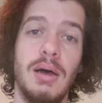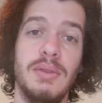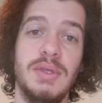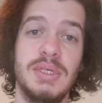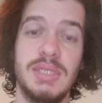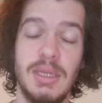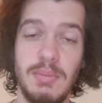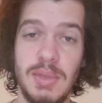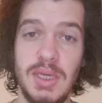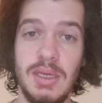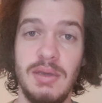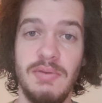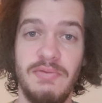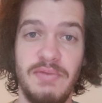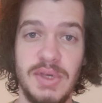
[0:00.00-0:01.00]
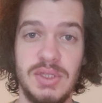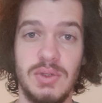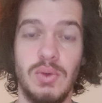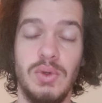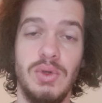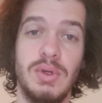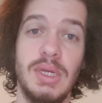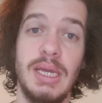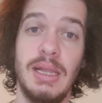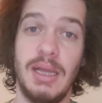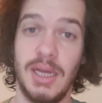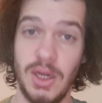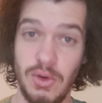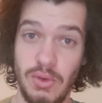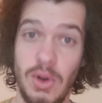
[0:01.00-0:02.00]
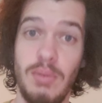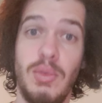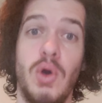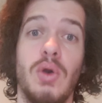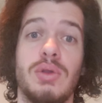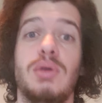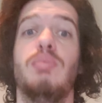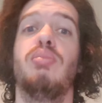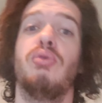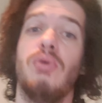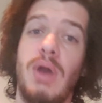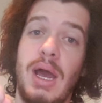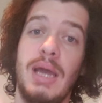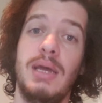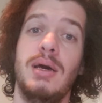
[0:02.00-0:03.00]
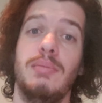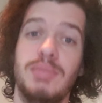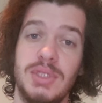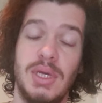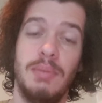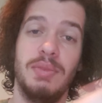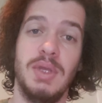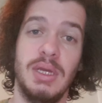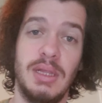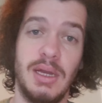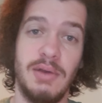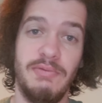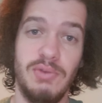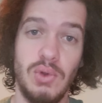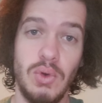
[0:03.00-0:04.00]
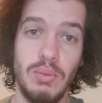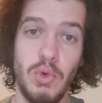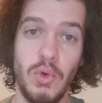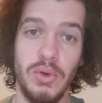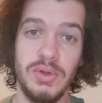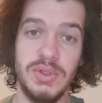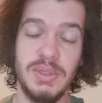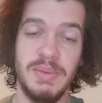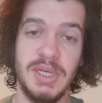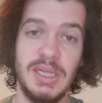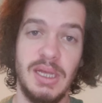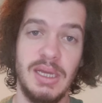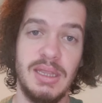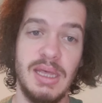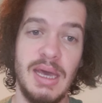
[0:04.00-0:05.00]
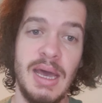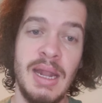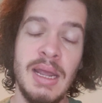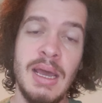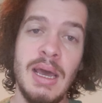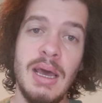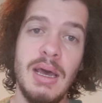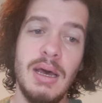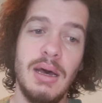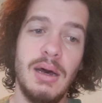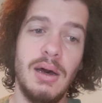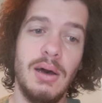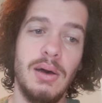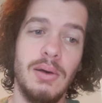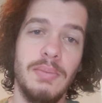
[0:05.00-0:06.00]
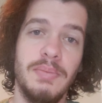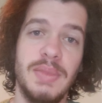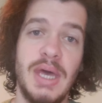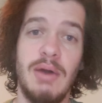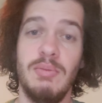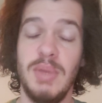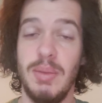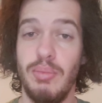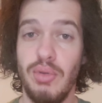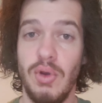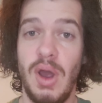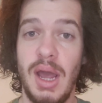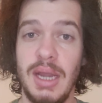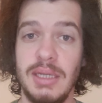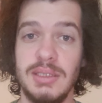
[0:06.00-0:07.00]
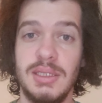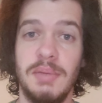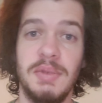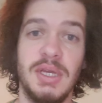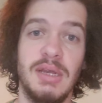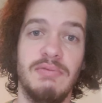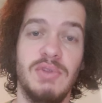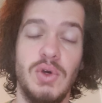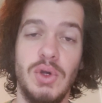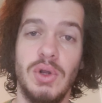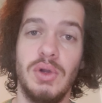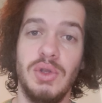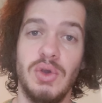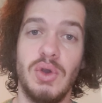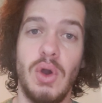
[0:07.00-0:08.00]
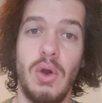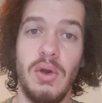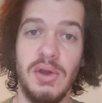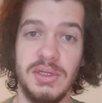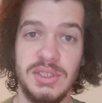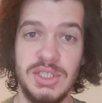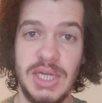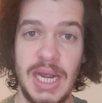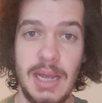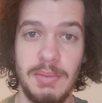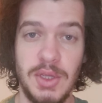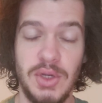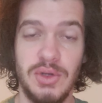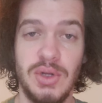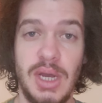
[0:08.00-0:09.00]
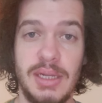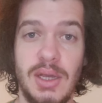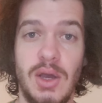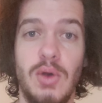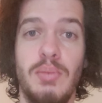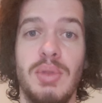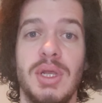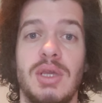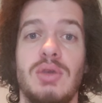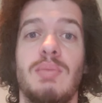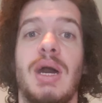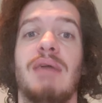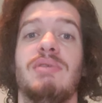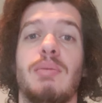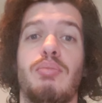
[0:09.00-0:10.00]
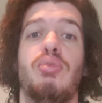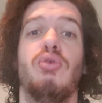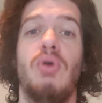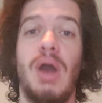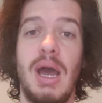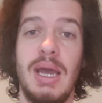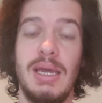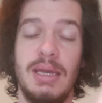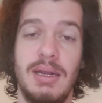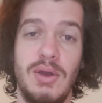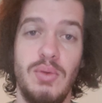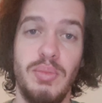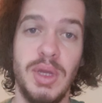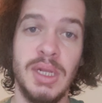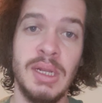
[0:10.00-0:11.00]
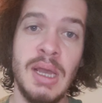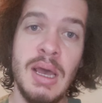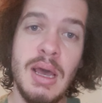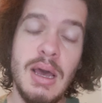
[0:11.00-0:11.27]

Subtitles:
This can be physical. You could get like a crowbar to pry up something like a floorboard or something like that. That would be prying something. If the hood on your car is jammed and you're trying to open it, you might have to pry it open.